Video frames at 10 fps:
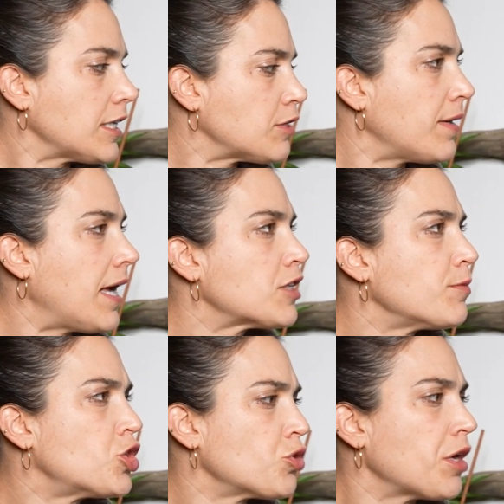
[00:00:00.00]
Hezbollah has
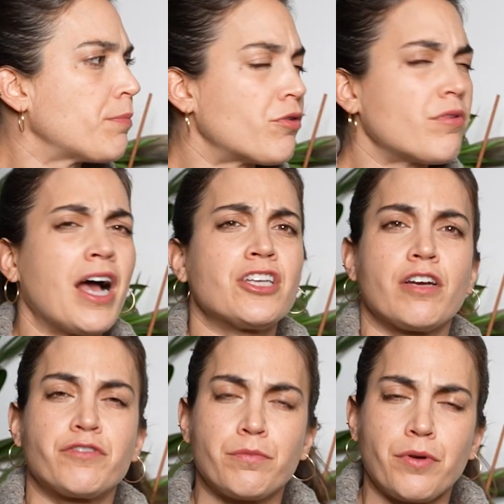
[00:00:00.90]
been shooting barrage
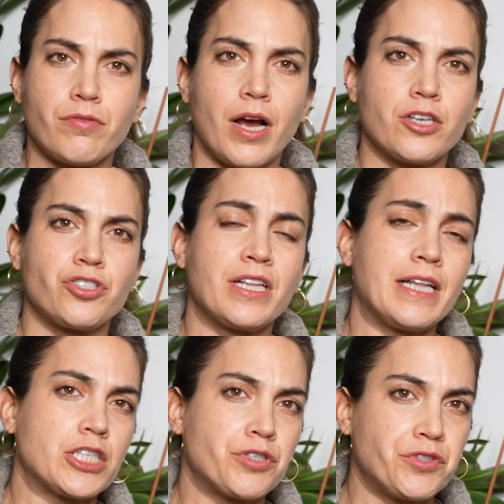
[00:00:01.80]
after barrage in the last